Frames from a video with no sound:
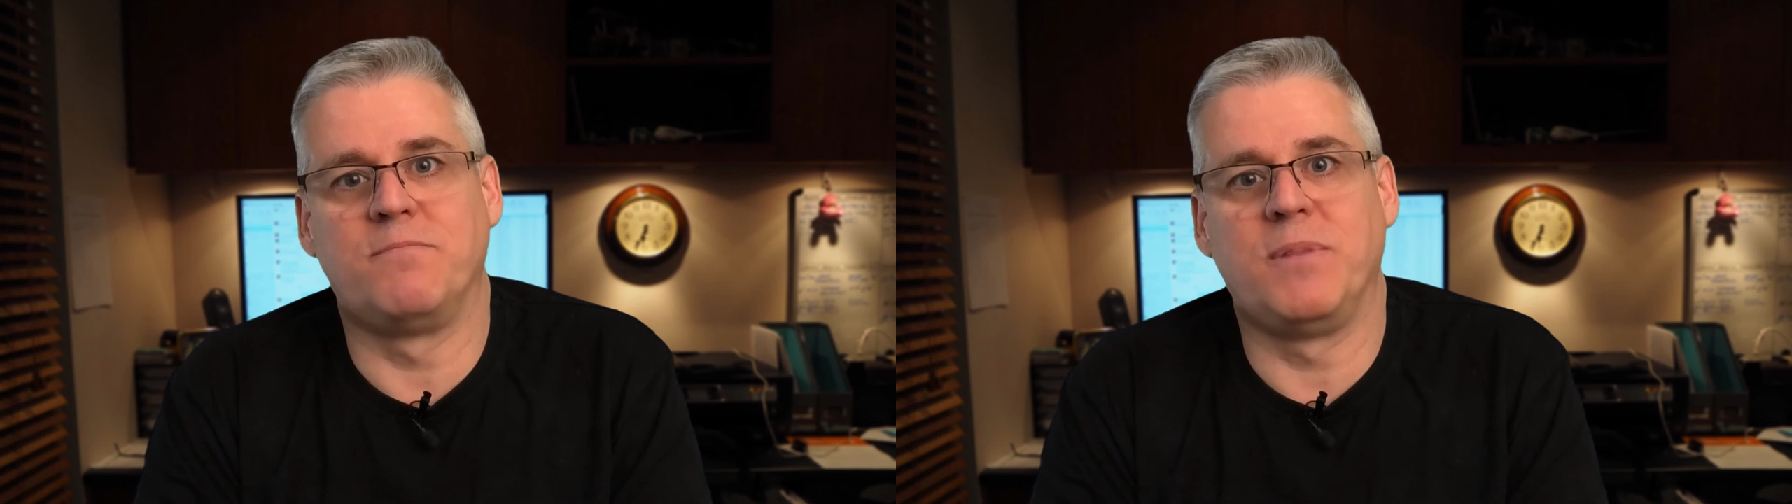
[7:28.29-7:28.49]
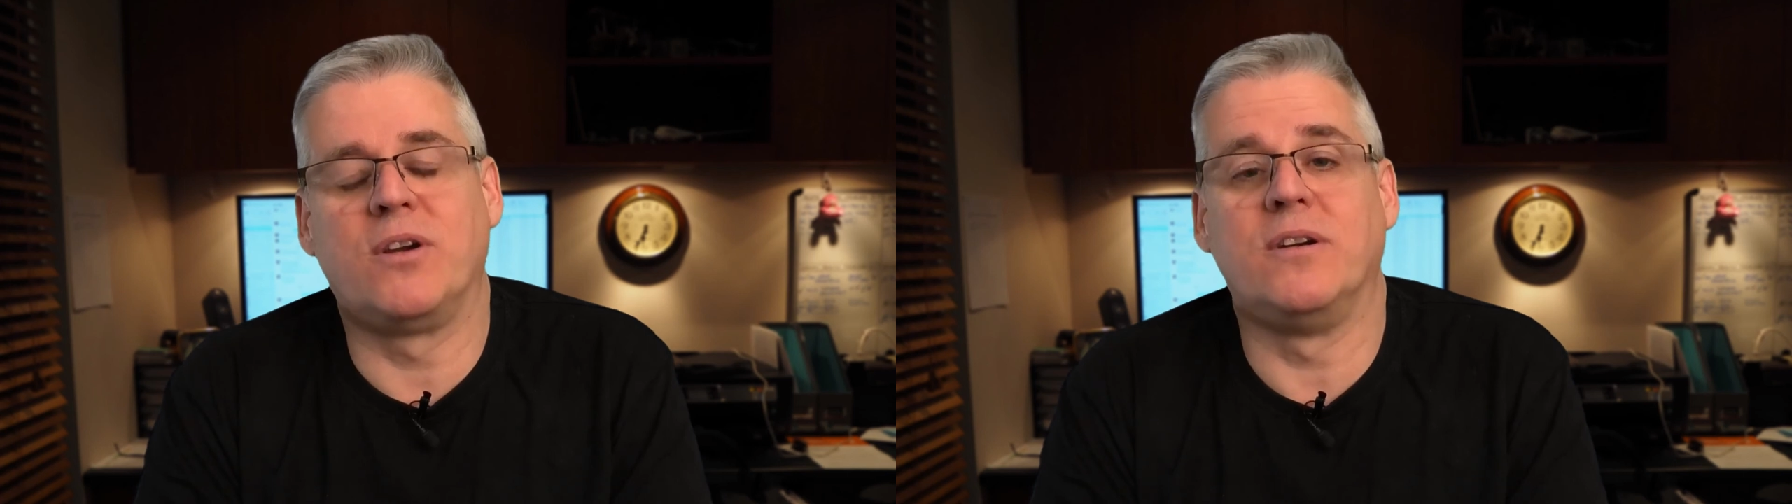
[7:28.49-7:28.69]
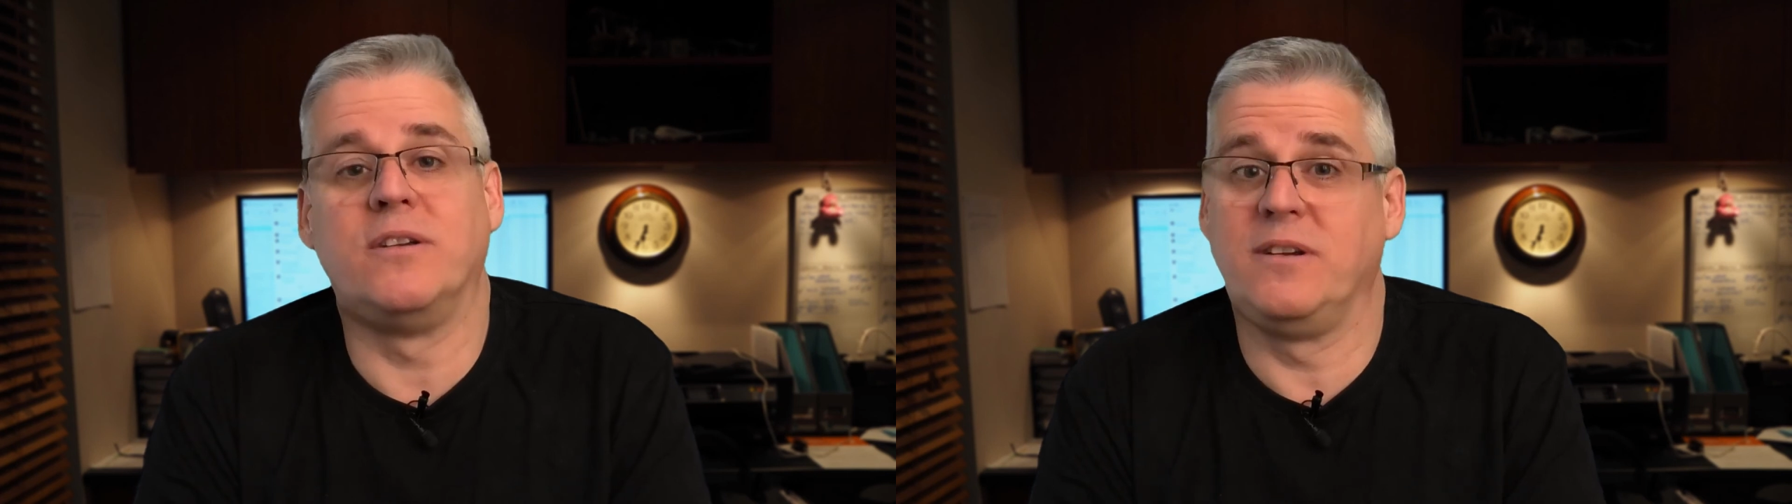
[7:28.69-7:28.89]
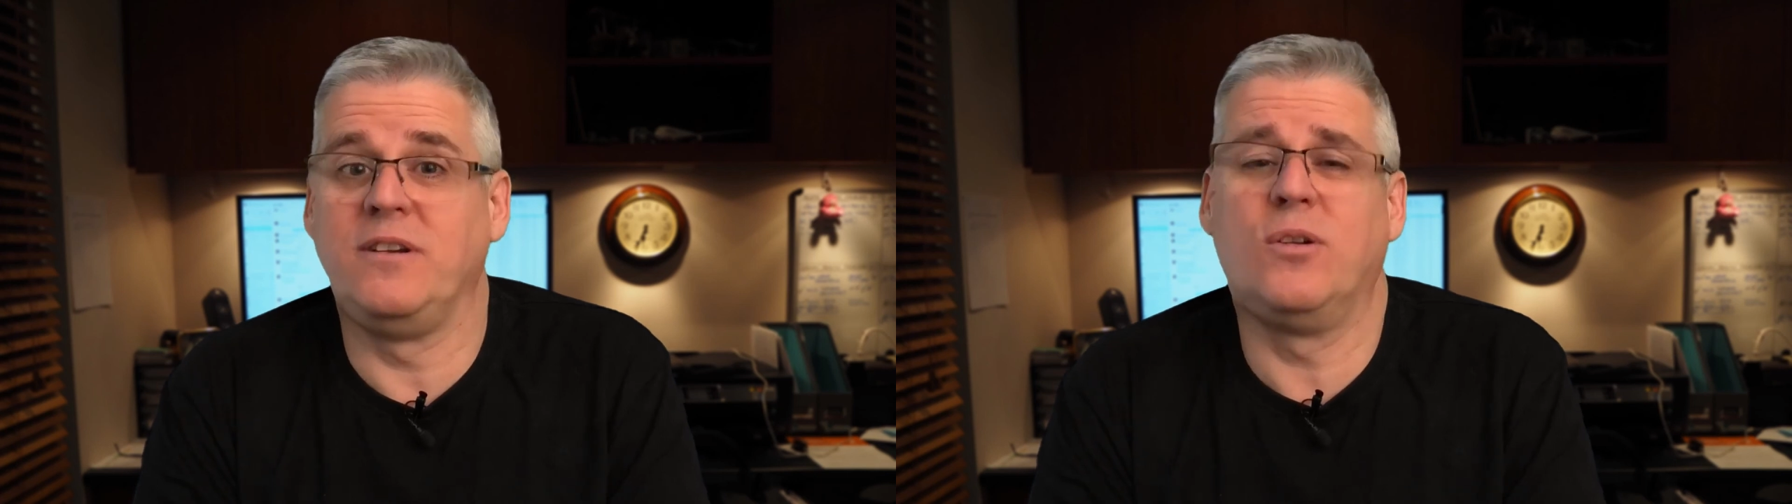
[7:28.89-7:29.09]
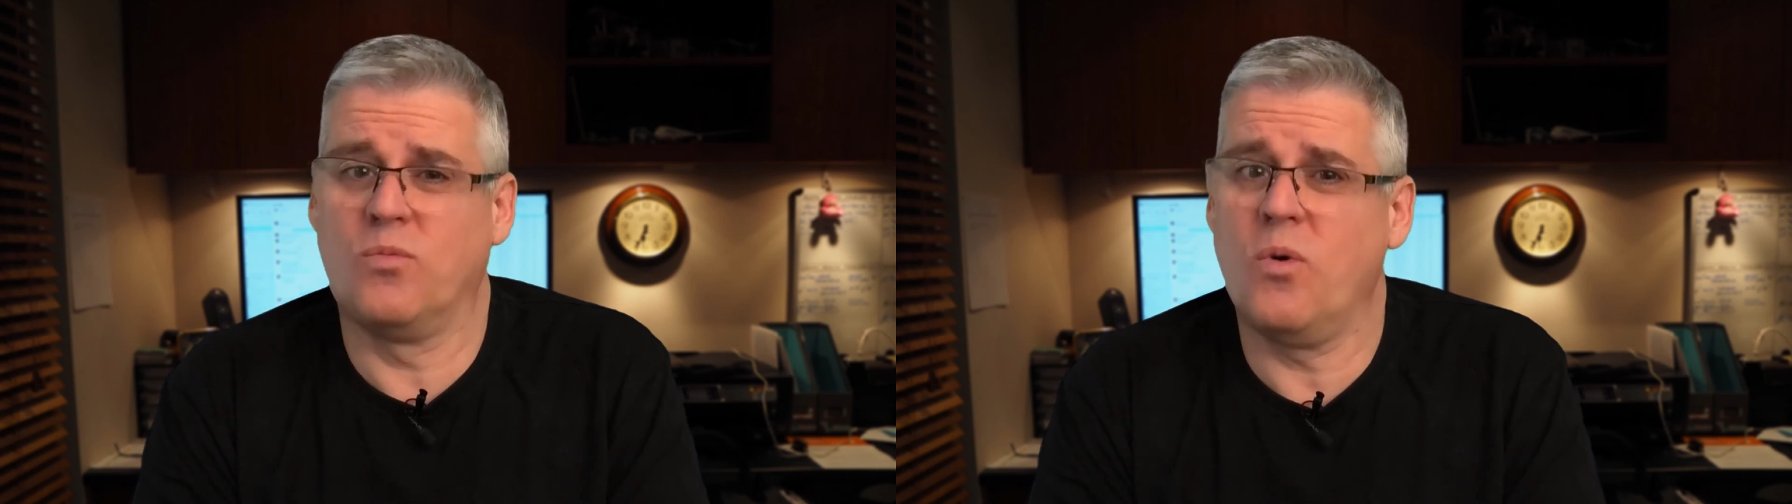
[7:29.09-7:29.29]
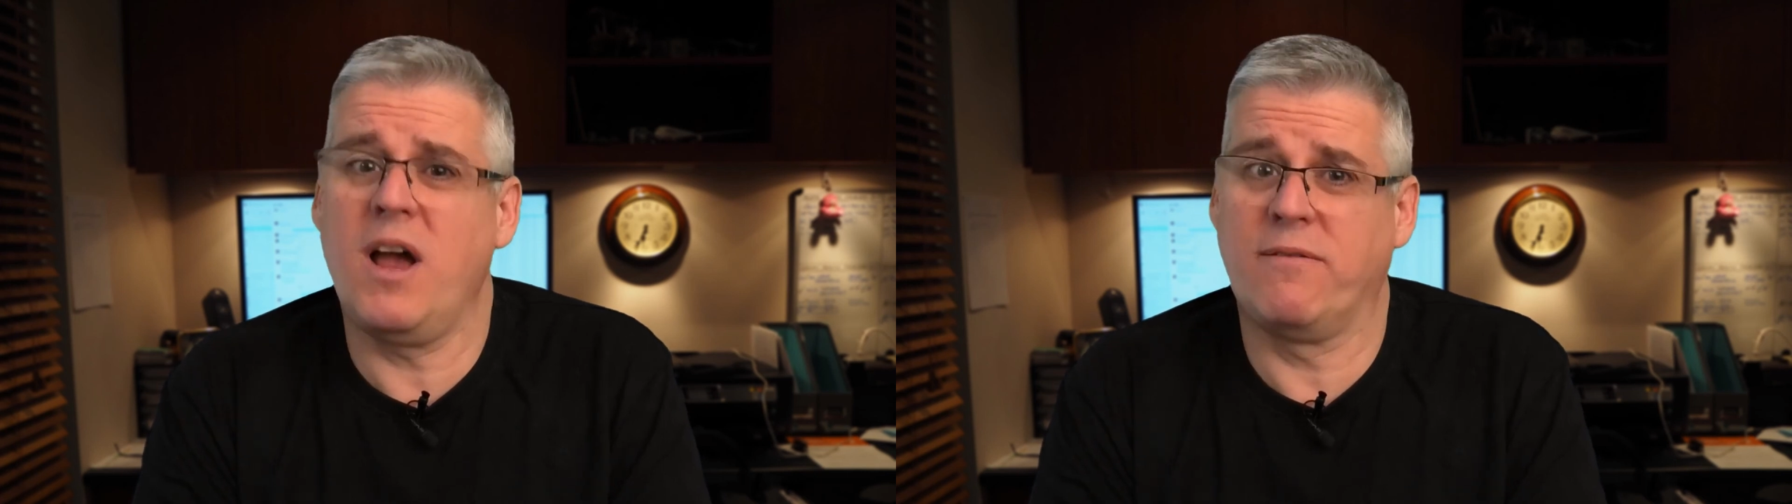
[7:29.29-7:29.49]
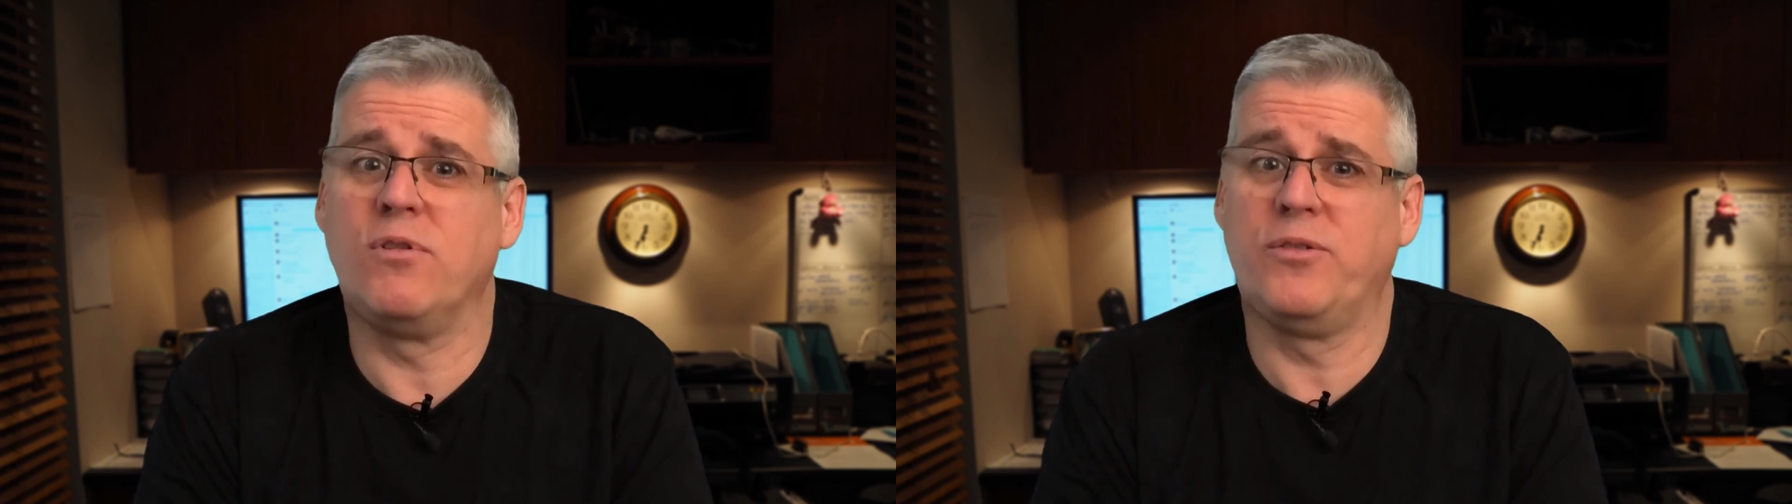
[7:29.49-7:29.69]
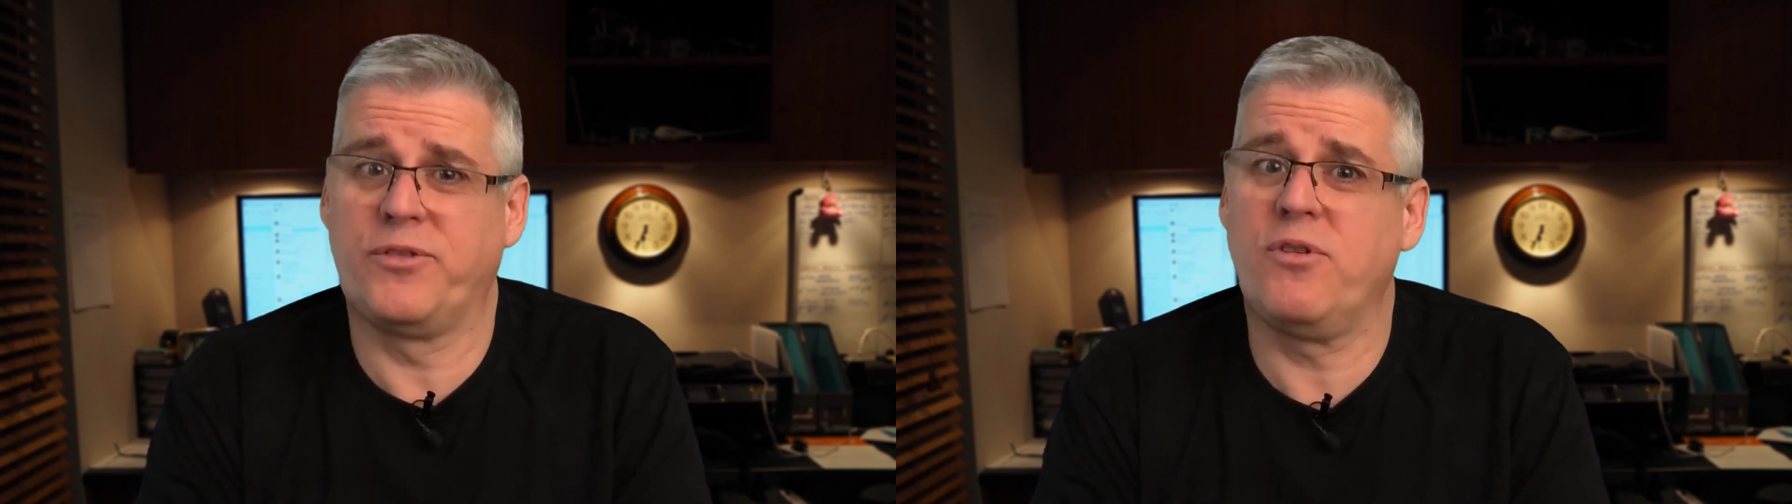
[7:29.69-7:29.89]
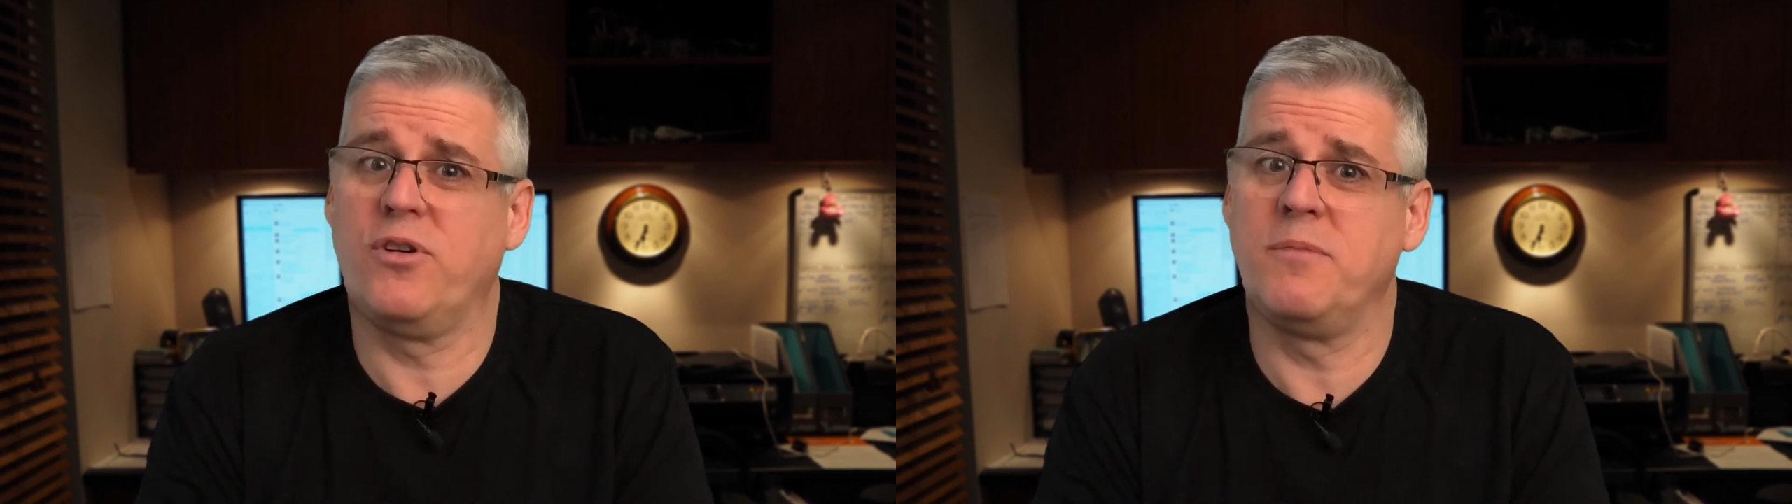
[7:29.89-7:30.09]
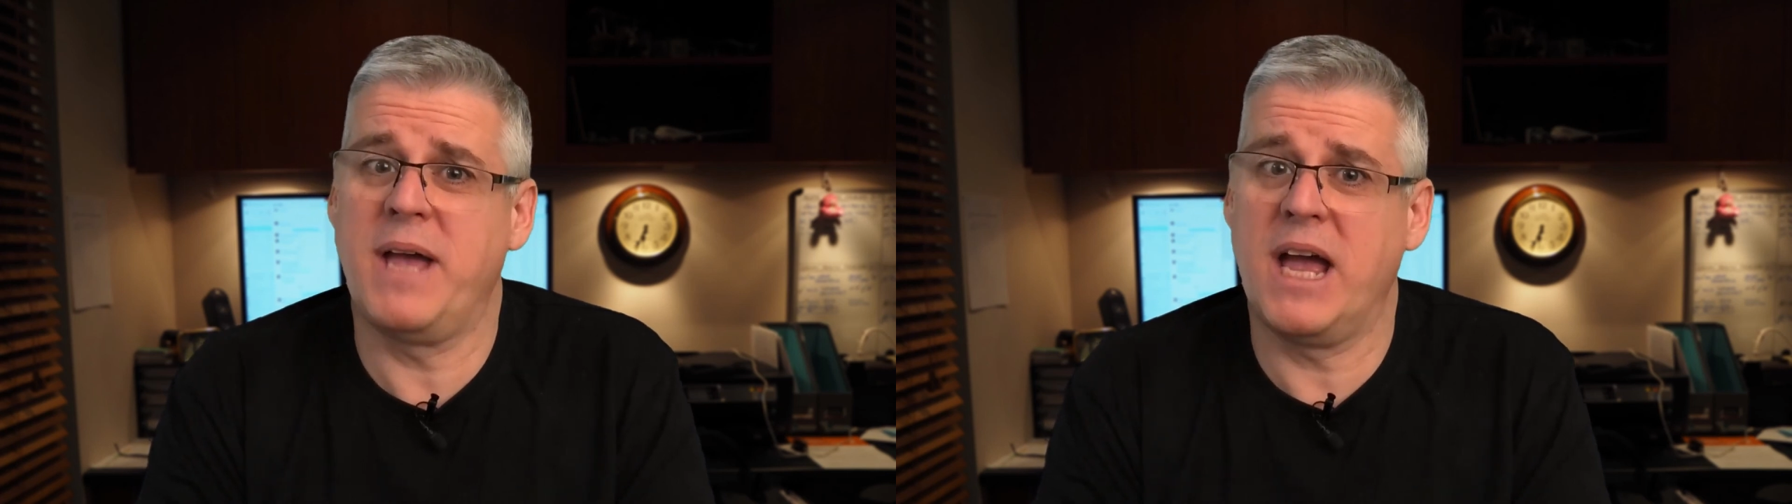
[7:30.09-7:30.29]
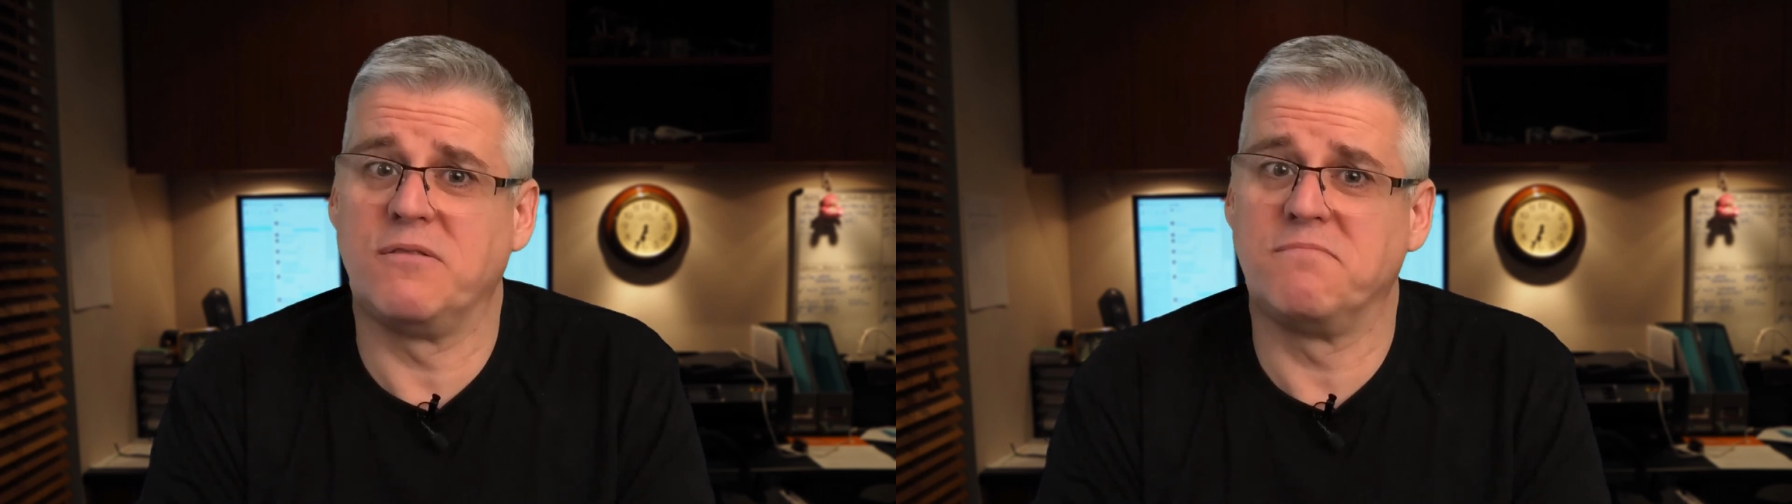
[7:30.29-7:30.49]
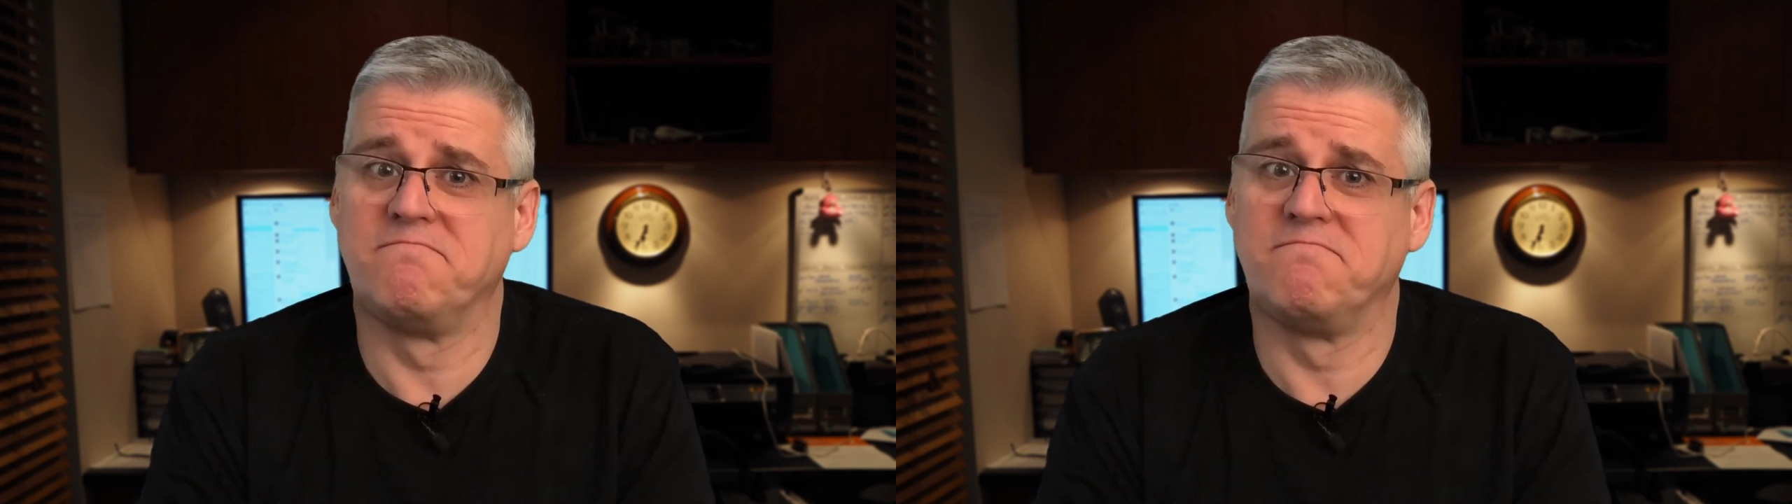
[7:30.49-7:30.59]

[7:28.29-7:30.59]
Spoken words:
because your wife will throw them out.